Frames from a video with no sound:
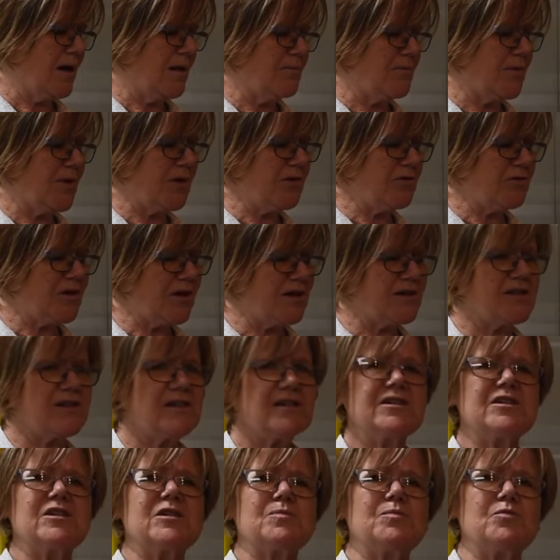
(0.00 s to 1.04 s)
about a
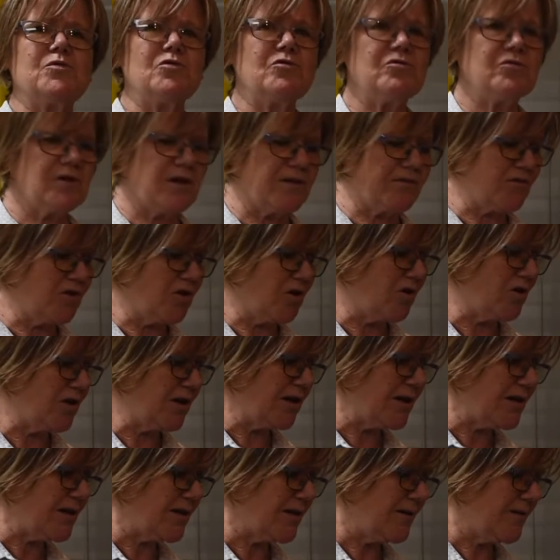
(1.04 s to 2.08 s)
teaspoon of
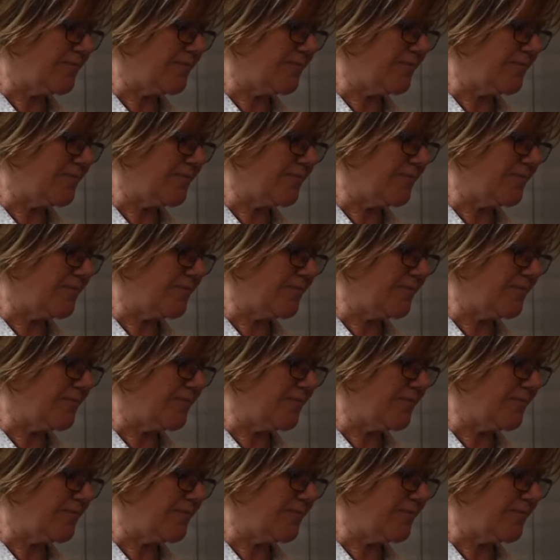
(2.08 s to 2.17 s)
garlic.